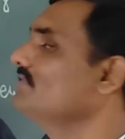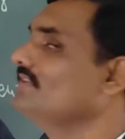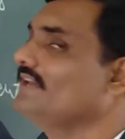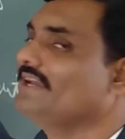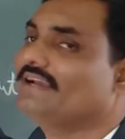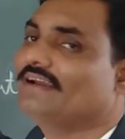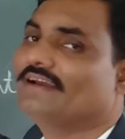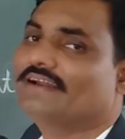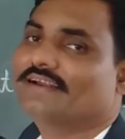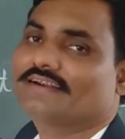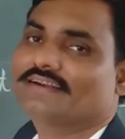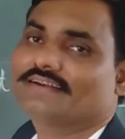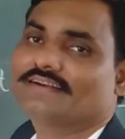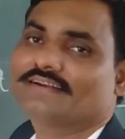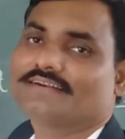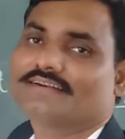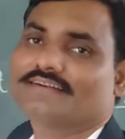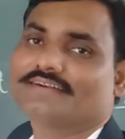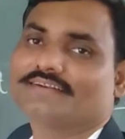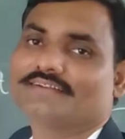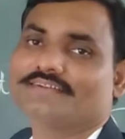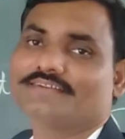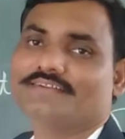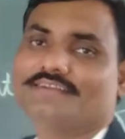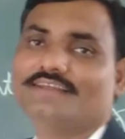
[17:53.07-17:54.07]
second.
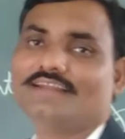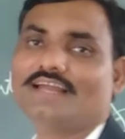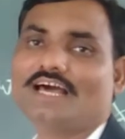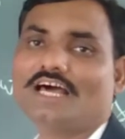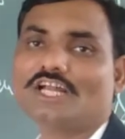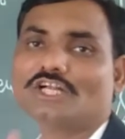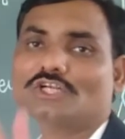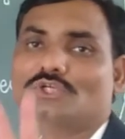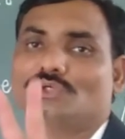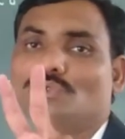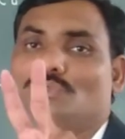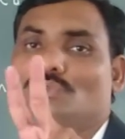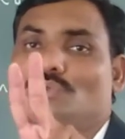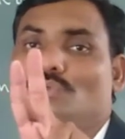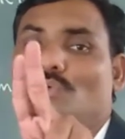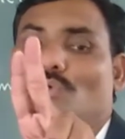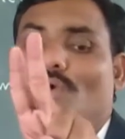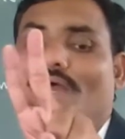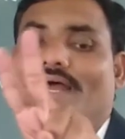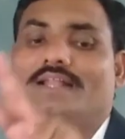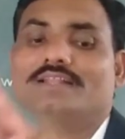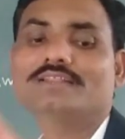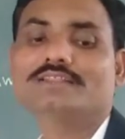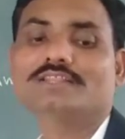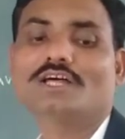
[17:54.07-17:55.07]
There are two
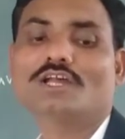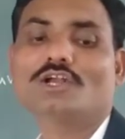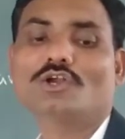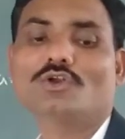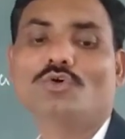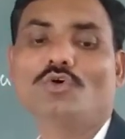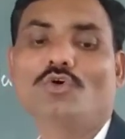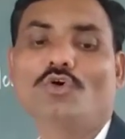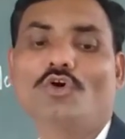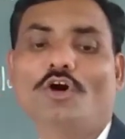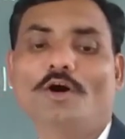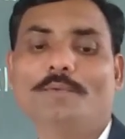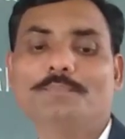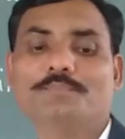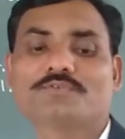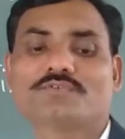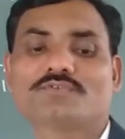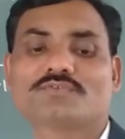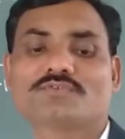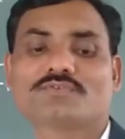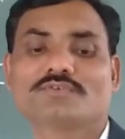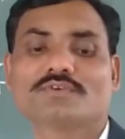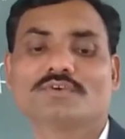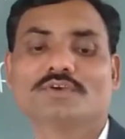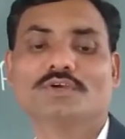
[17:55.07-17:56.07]
anther
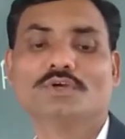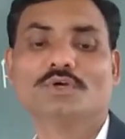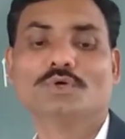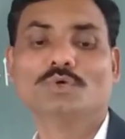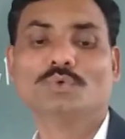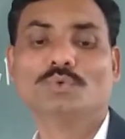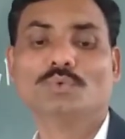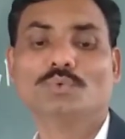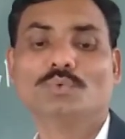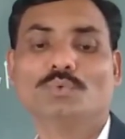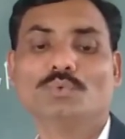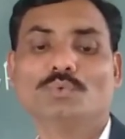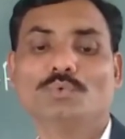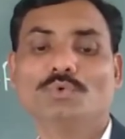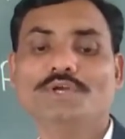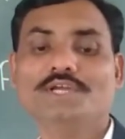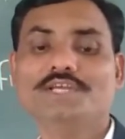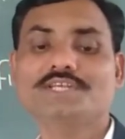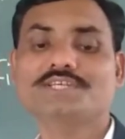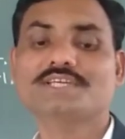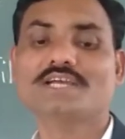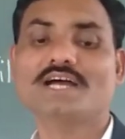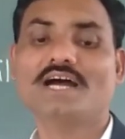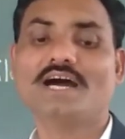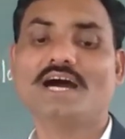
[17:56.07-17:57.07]
lobes
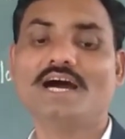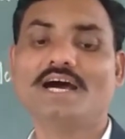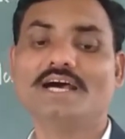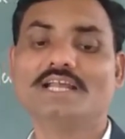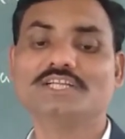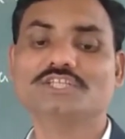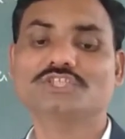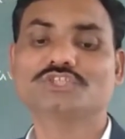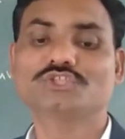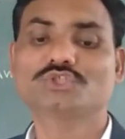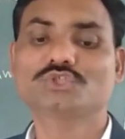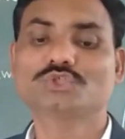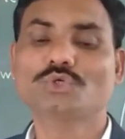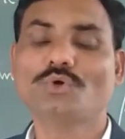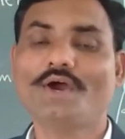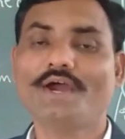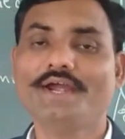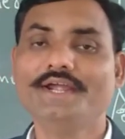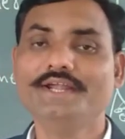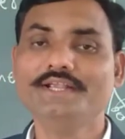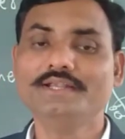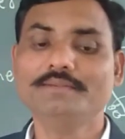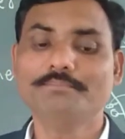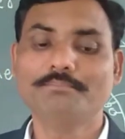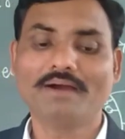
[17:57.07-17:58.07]
which are
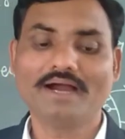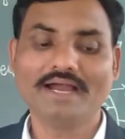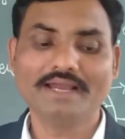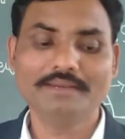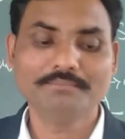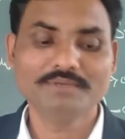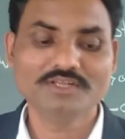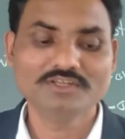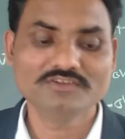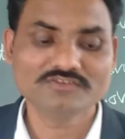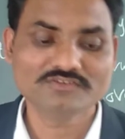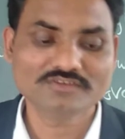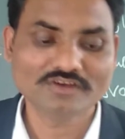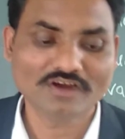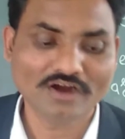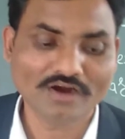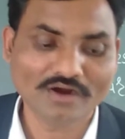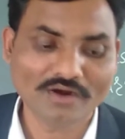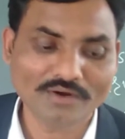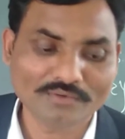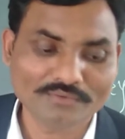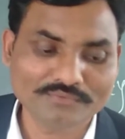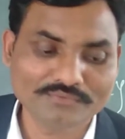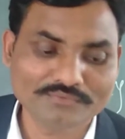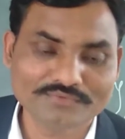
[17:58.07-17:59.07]
joined by means
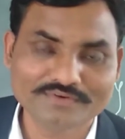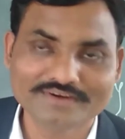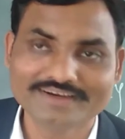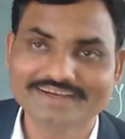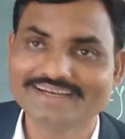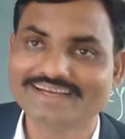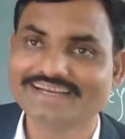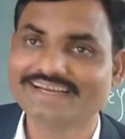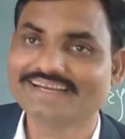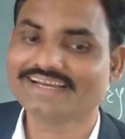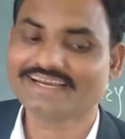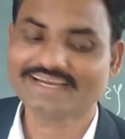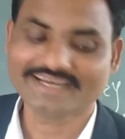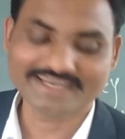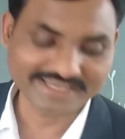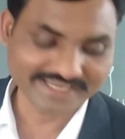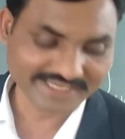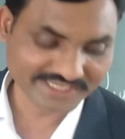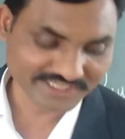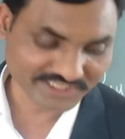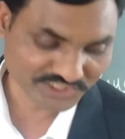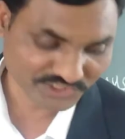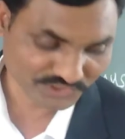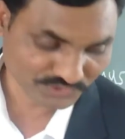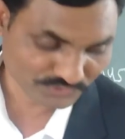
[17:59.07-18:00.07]
of
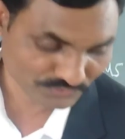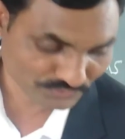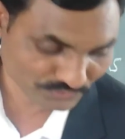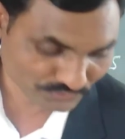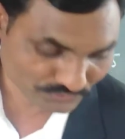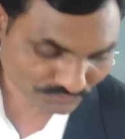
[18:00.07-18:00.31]
connective.